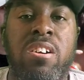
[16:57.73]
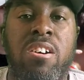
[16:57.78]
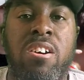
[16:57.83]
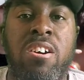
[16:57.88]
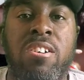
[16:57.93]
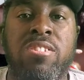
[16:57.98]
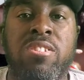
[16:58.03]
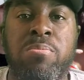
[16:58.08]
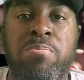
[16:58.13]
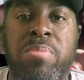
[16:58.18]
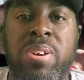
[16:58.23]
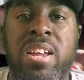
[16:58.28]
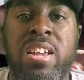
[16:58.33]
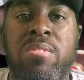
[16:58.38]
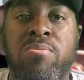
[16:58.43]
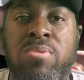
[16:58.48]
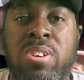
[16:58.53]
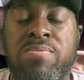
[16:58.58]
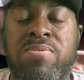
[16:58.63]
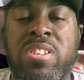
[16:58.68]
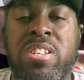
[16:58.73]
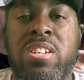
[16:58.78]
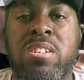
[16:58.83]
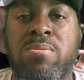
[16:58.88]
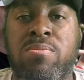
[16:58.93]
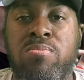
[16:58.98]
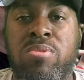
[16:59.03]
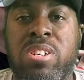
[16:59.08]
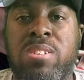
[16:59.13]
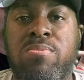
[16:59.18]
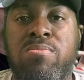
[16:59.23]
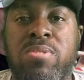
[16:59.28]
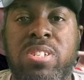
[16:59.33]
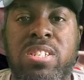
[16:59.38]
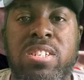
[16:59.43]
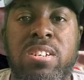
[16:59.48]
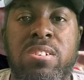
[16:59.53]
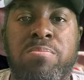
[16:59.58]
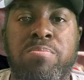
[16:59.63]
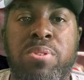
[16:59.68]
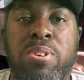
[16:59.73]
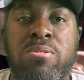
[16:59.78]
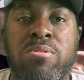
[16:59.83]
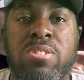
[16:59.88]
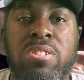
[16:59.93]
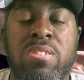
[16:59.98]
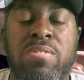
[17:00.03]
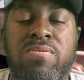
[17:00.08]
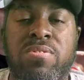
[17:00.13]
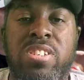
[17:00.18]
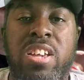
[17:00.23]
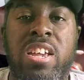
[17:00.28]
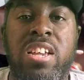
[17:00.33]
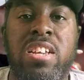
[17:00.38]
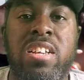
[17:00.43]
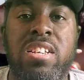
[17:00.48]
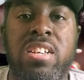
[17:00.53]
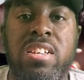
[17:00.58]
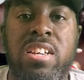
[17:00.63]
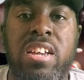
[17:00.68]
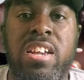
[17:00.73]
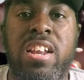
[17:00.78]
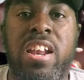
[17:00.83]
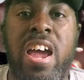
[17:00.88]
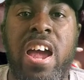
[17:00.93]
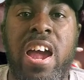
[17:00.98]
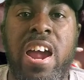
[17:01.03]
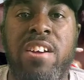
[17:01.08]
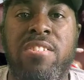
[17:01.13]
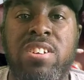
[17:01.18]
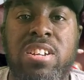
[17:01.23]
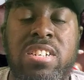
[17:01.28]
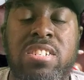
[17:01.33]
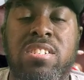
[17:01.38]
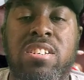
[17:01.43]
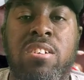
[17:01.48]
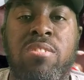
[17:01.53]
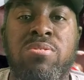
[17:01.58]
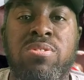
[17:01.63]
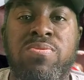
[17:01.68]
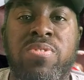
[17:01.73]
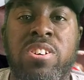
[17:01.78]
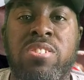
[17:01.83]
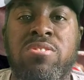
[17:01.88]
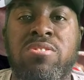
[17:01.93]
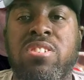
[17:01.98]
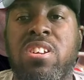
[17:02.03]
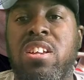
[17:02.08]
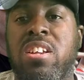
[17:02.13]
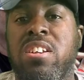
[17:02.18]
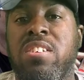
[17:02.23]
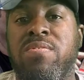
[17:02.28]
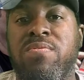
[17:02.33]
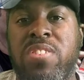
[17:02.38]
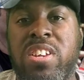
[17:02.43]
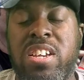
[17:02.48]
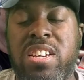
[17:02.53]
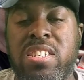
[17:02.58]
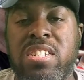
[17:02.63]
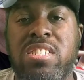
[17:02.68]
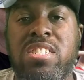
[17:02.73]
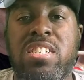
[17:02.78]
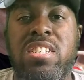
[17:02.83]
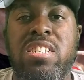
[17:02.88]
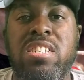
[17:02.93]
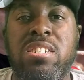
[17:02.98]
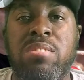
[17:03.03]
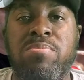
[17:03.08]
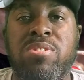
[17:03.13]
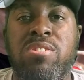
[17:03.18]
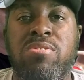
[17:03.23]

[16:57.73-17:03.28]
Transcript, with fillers: Arthur Blank with the, with, with the approach of taking and hiring his coach first, then the G M.